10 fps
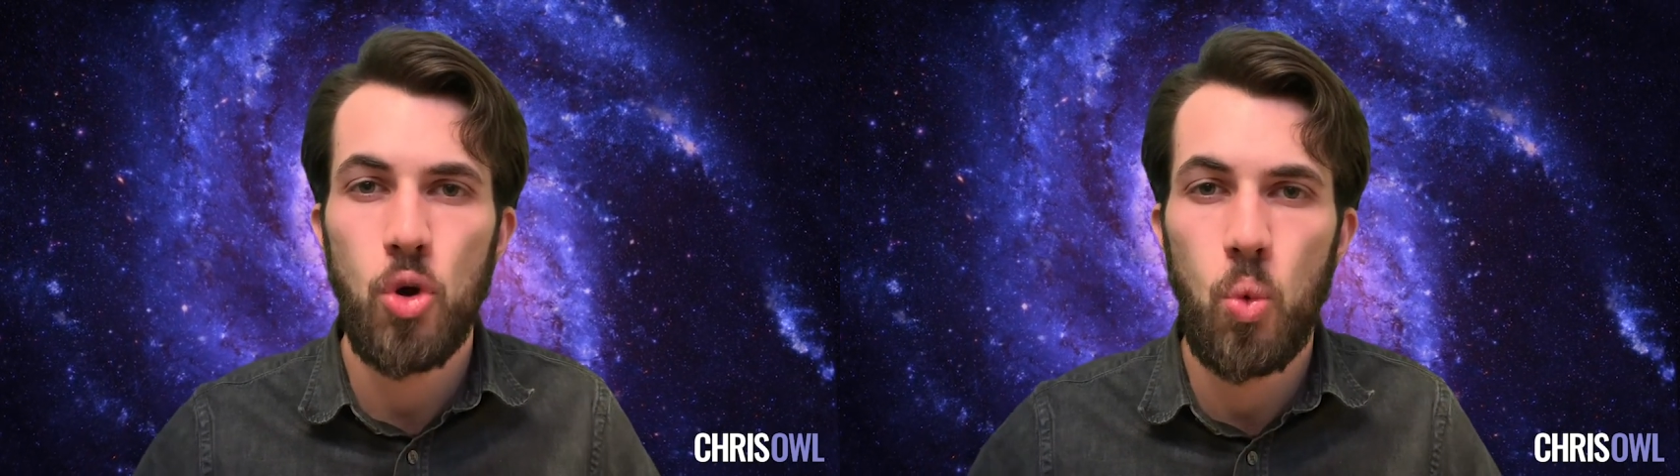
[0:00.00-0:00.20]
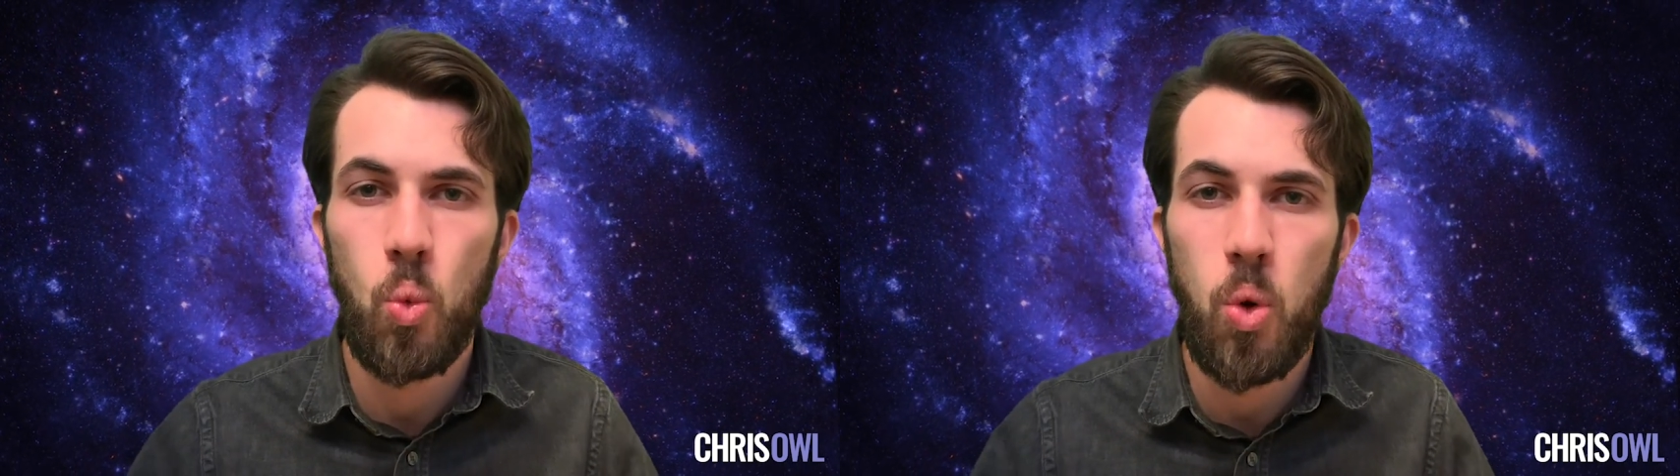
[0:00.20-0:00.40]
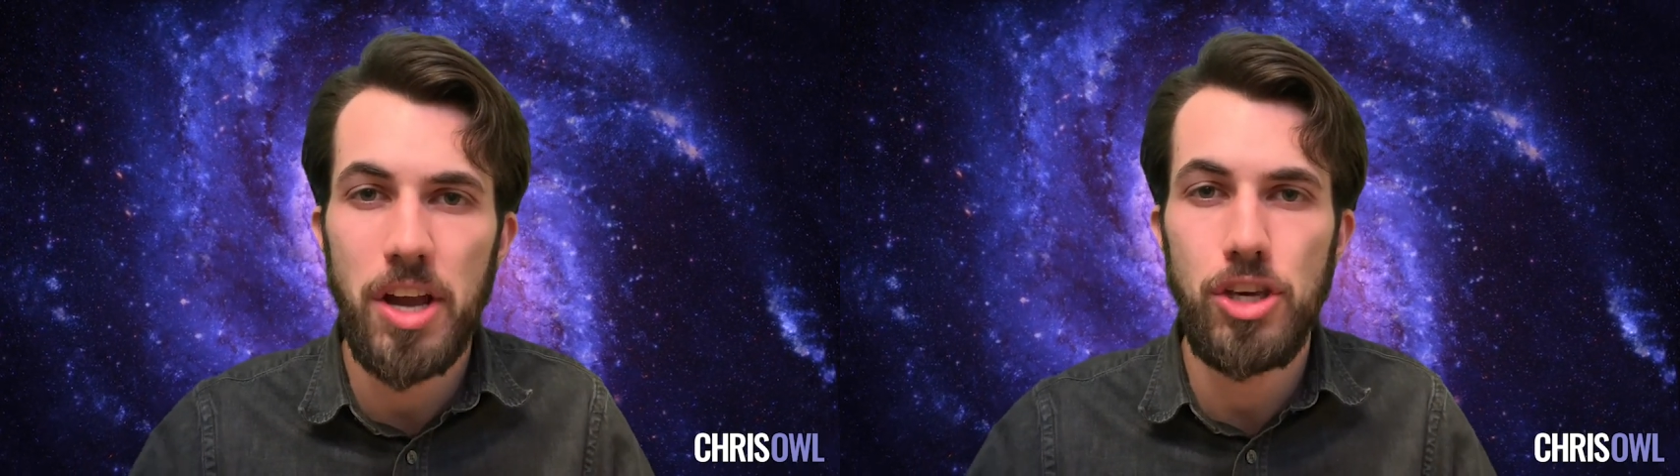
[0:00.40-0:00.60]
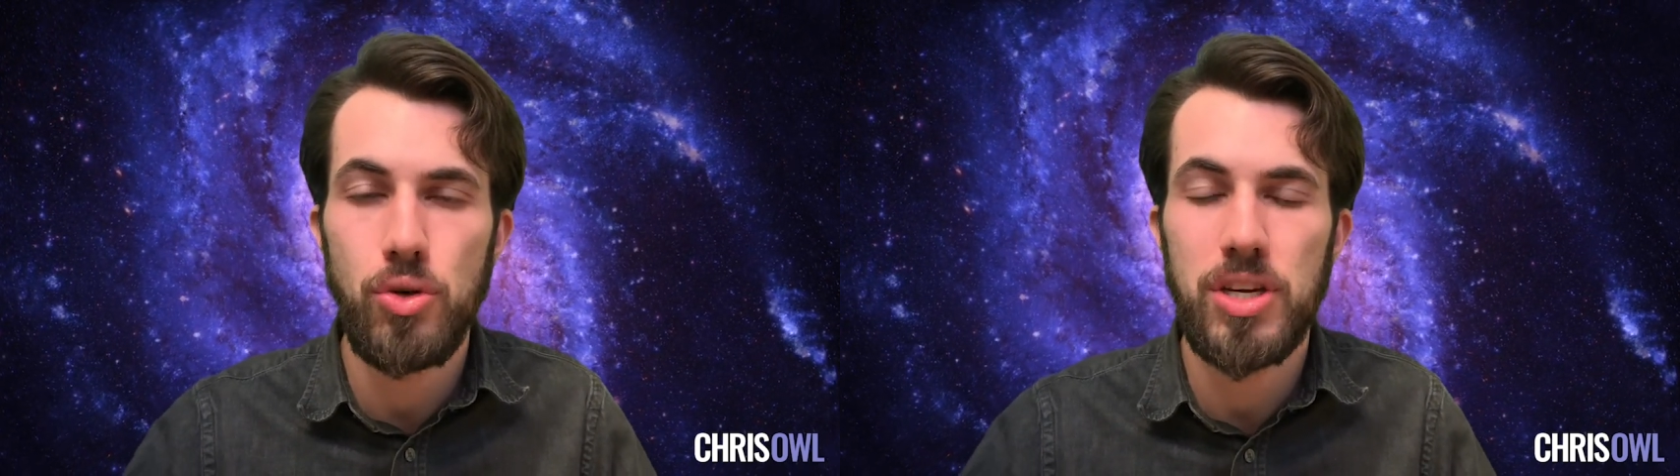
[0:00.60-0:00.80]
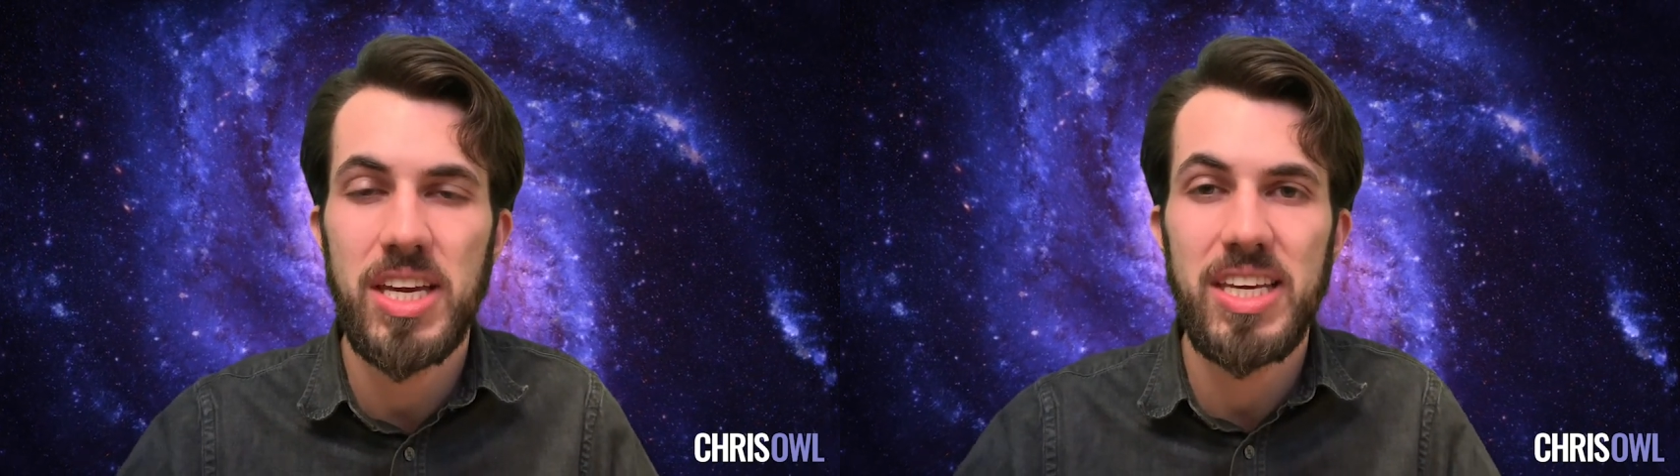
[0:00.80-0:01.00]
what you
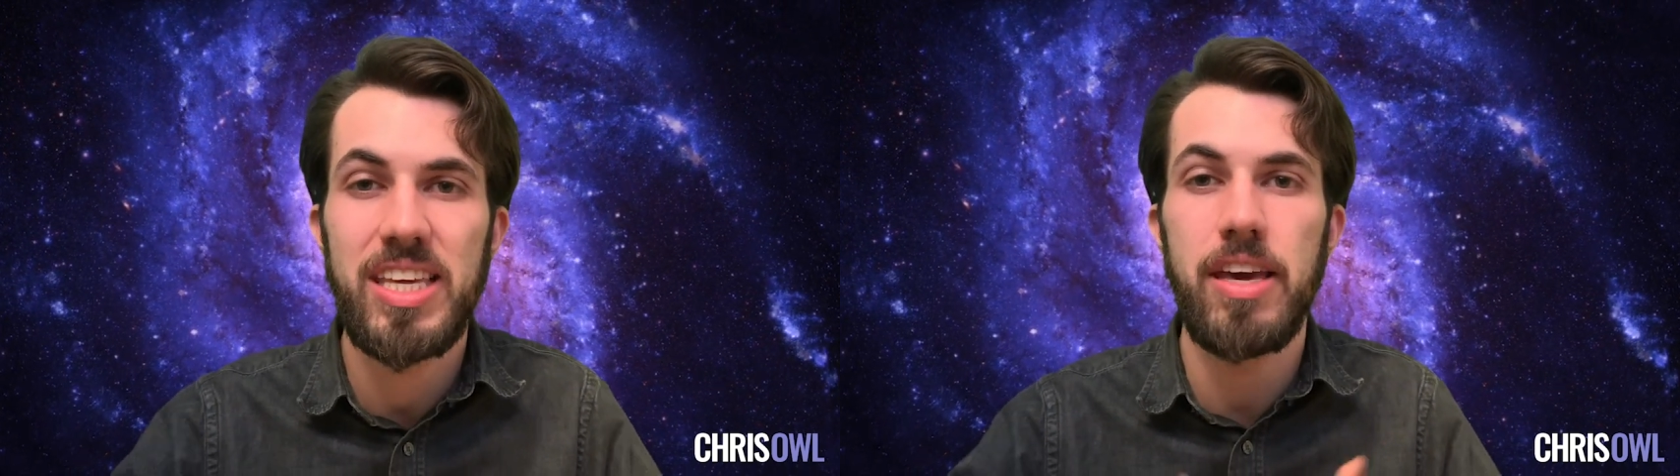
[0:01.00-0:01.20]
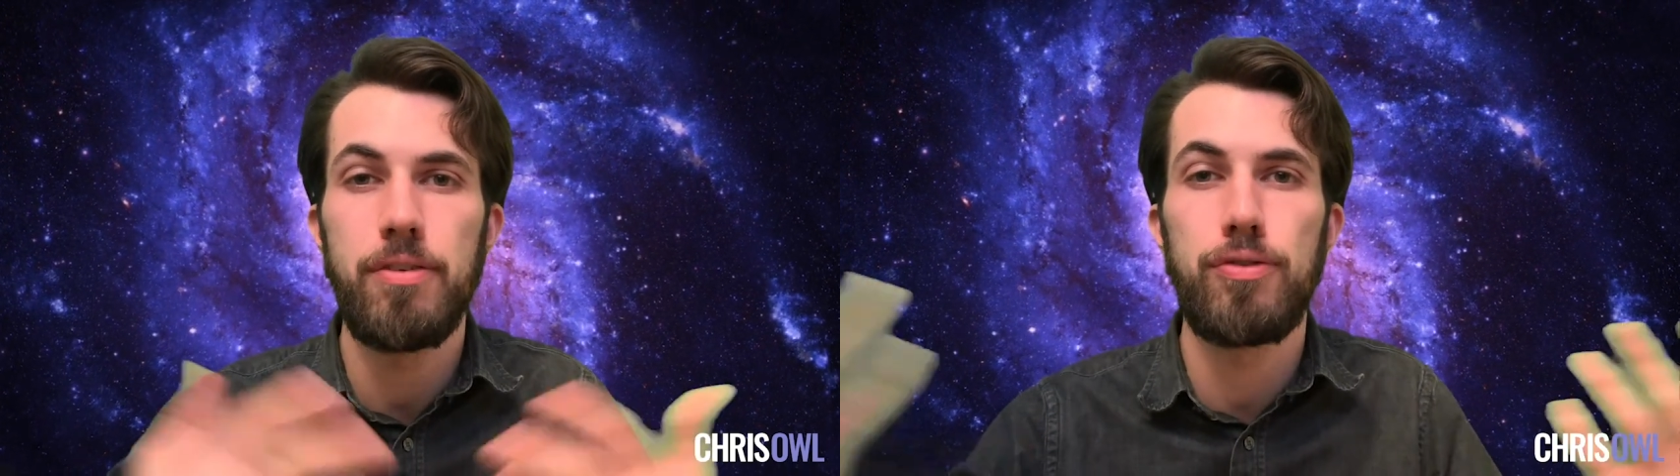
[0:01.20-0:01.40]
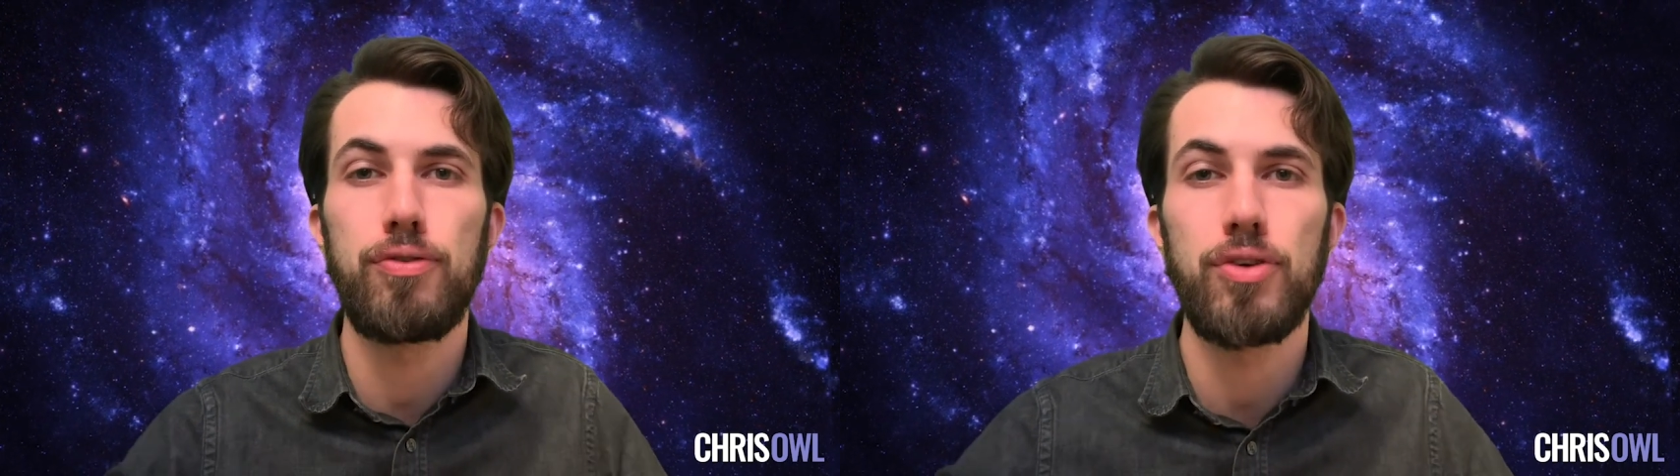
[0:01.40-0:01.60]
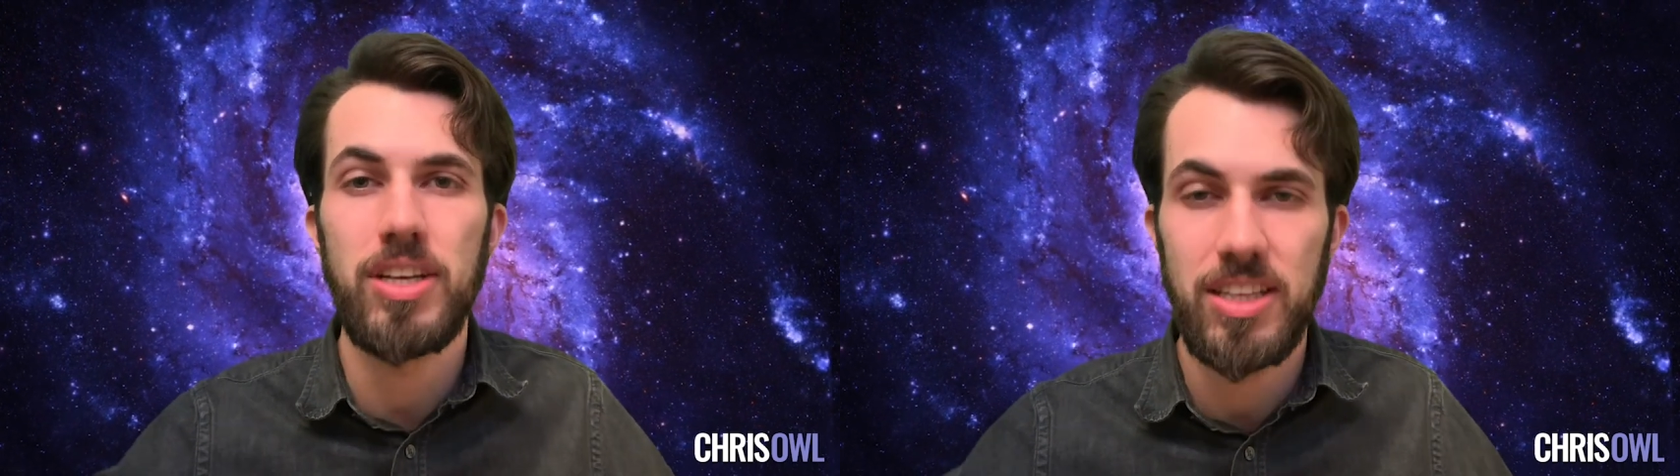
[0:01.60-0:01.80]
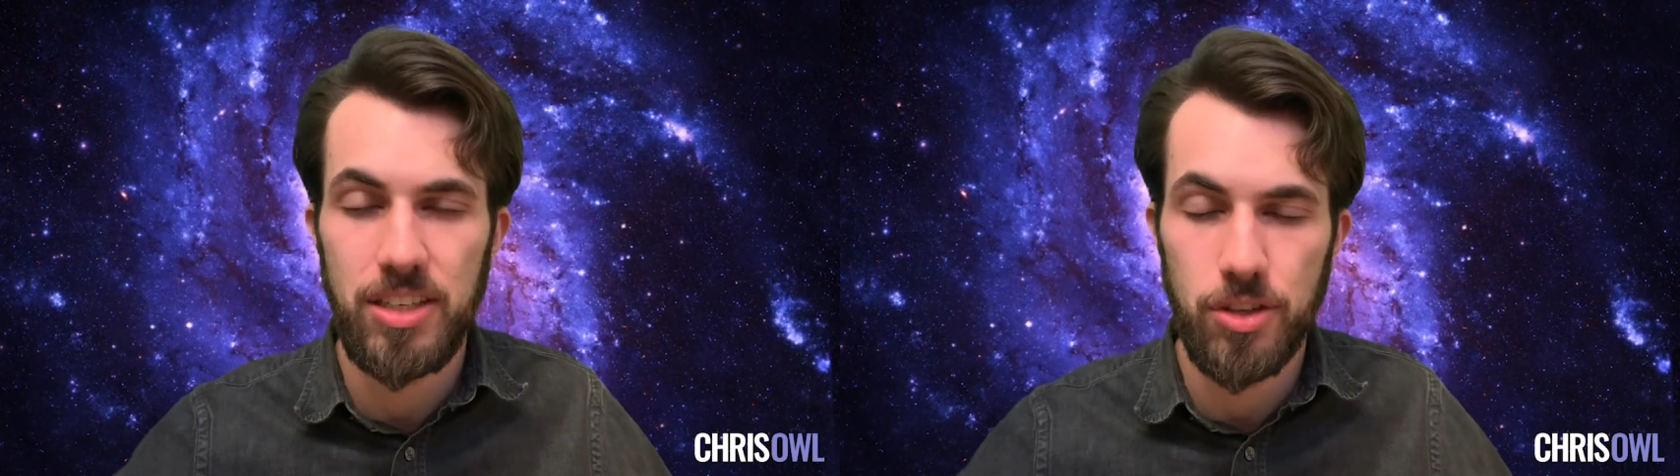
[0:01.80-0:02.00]
can give
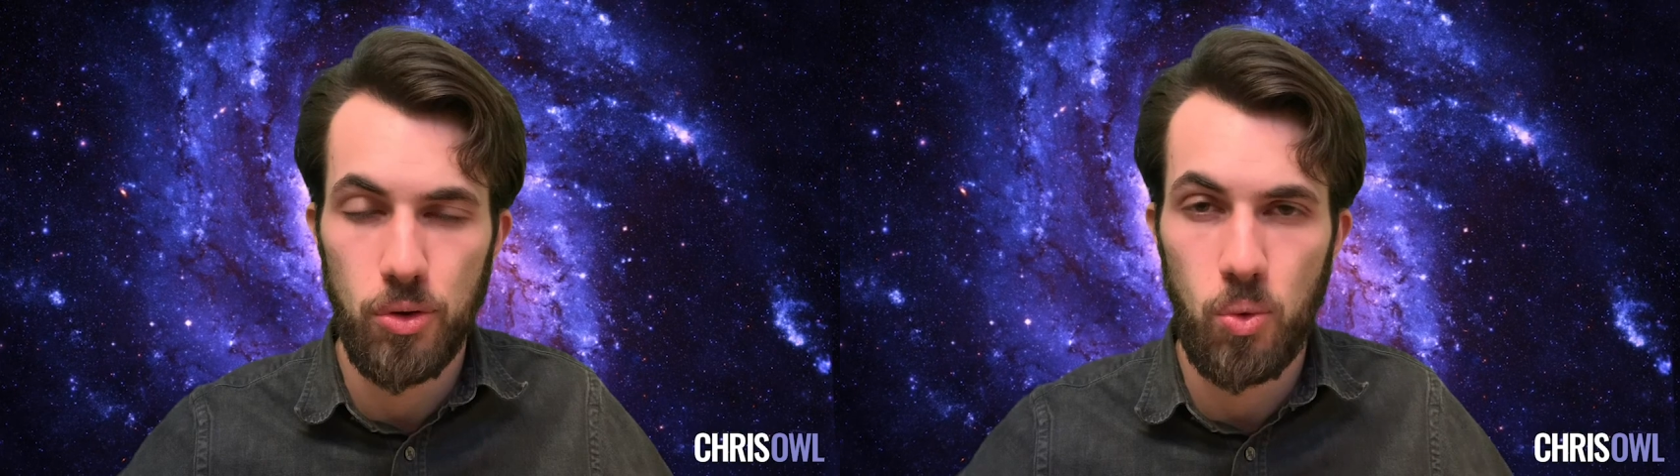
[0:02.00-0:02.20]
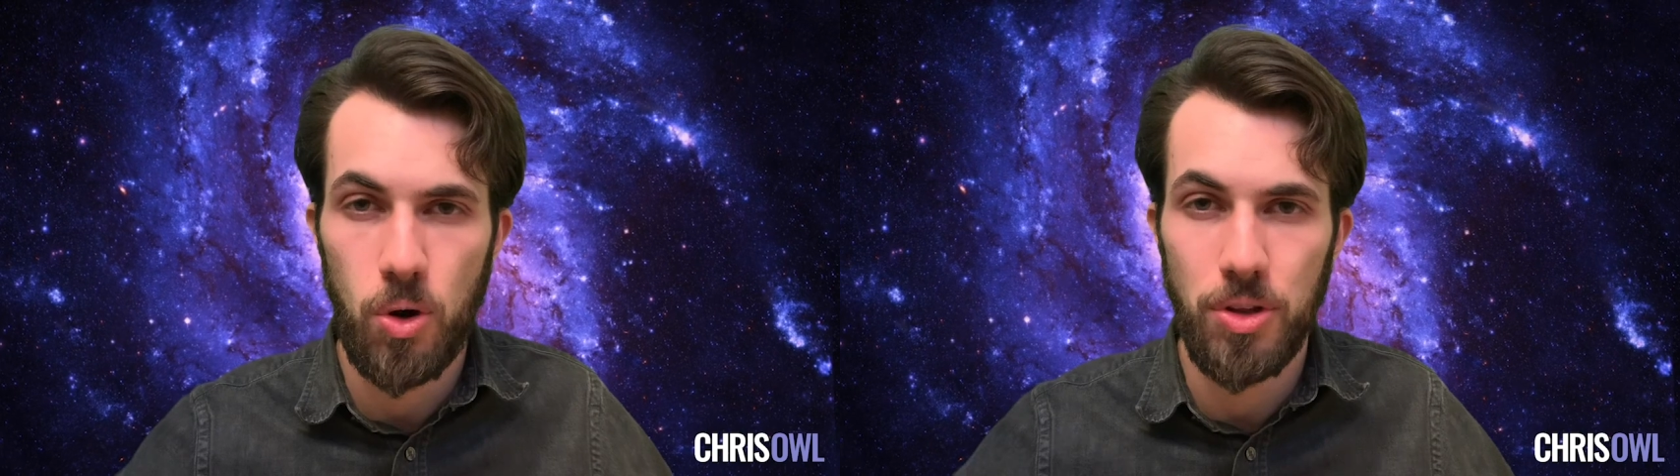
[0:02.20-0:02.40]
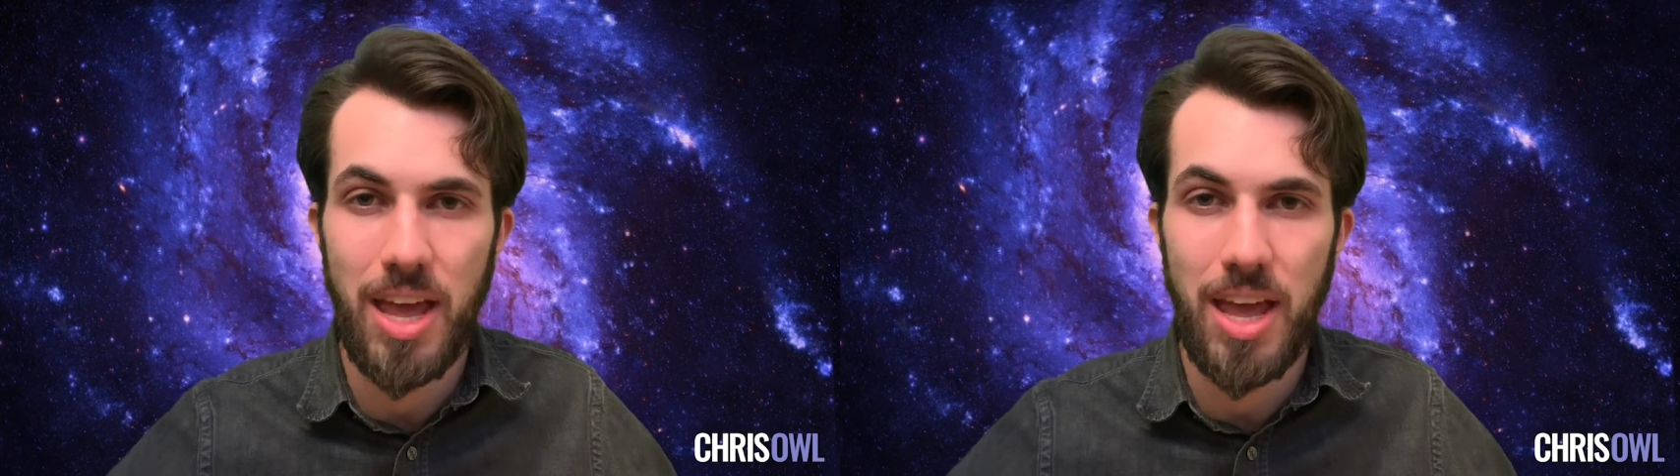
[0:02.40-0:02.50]
freely to the world,